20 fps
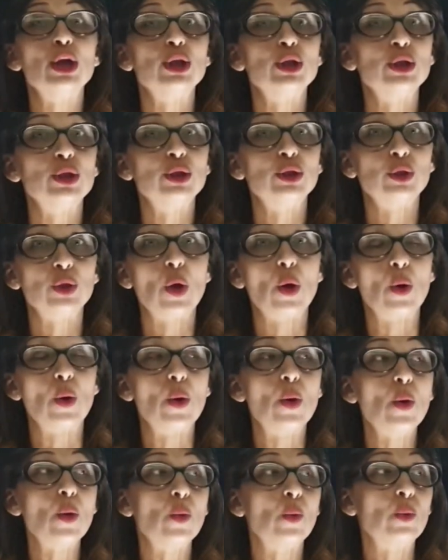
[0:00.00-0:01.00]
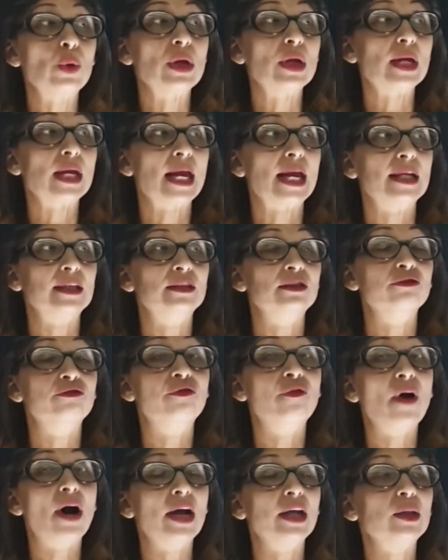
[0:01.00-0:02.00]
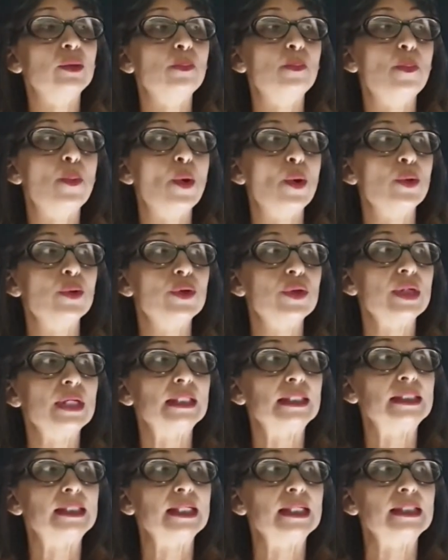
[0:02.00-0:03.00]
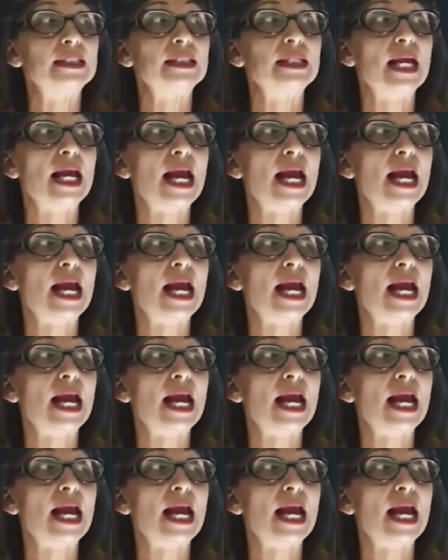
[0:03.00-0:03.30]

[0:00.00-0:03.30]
so we can divide both 6